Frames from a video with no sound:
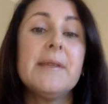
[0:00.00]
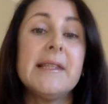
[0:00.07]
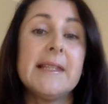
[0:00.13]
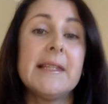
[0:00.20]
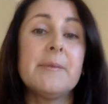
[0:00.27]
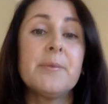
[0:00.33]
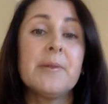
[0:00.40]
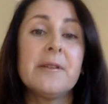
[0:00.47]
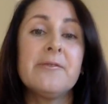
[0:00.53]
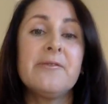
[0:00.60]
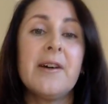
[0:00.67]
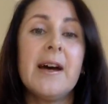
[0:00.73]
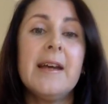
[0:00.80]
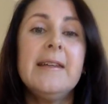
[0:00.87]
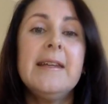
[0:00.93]
be
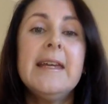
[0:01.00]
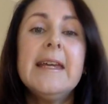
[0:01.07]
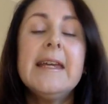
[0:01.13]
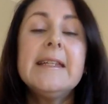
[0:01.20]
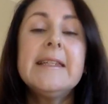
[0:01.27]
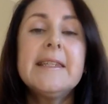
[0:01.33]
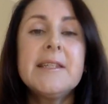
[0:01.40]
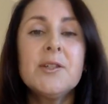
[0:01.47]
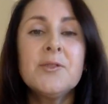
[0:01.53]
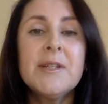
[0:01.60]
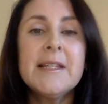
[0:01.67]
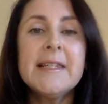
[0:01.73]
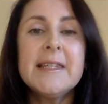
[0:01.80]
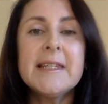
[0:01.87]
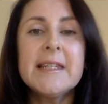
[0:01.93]
simplified. It still
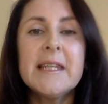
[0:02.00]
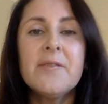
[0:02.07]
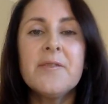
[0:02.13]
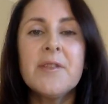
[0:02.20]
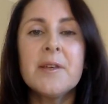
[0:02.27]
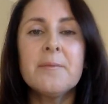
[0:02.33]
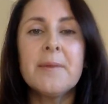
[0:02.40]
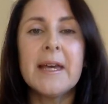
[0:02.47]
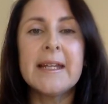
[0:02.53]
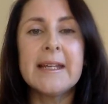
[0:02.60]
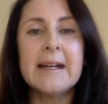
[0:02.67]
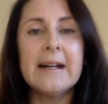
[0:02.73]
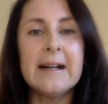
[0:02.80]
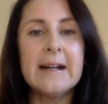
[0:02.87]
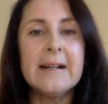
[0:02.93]
needs to give them an
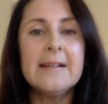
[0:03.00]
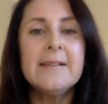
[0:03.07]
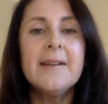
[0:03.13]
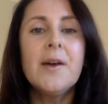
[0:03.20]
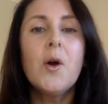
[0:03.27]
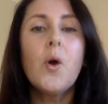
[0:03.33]
aha